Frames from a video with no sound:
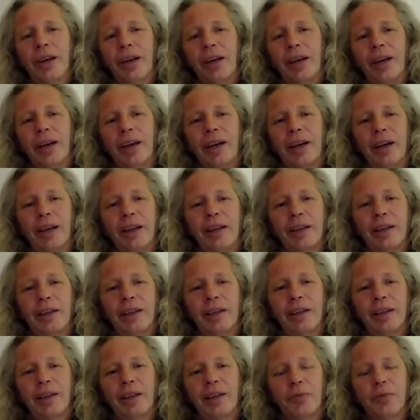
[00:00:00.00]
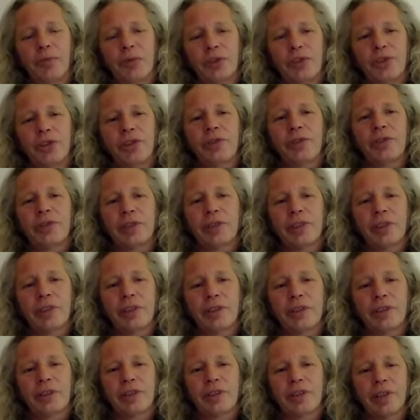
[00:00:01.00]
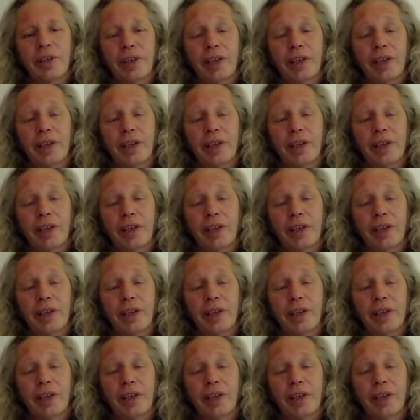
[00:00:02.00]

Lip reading: and produced this.